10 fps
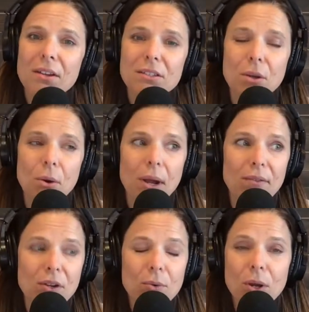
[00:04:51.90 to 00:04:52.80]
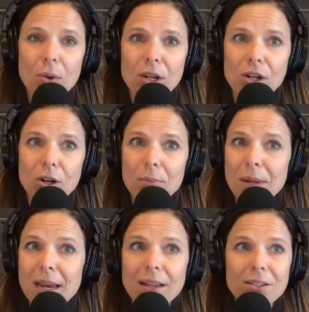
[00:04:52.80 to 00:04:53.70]
So if you know that you're in
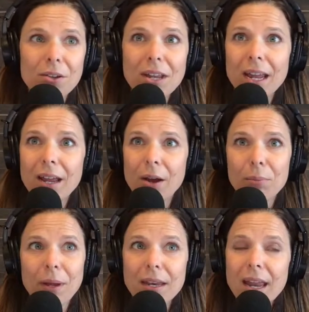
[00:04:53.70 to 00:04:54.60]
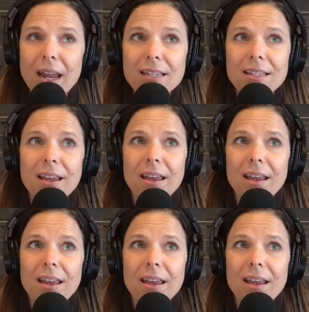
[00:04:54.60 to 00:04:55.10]
meetings all day on Mondays,